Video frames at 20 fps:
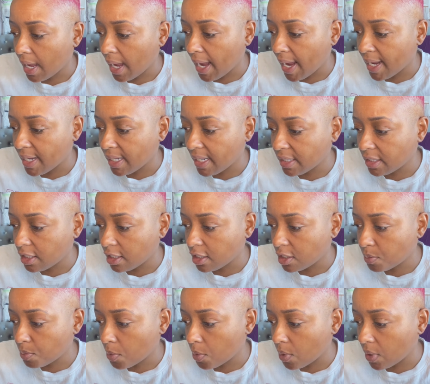And at this
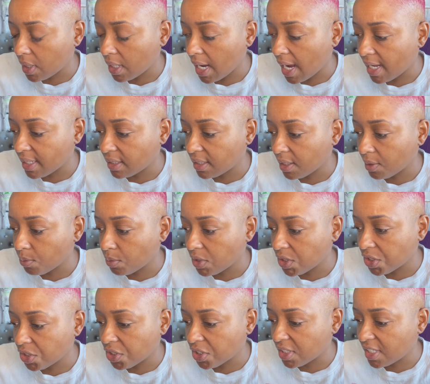point, I think we
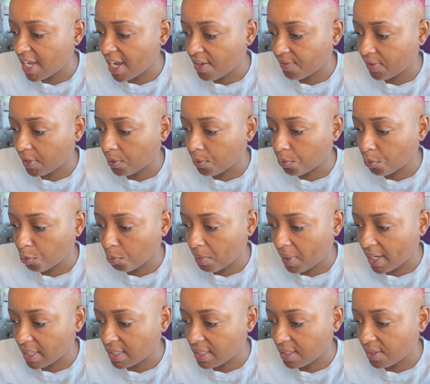should just have a group
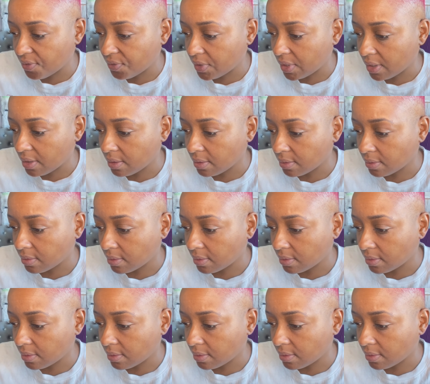activity.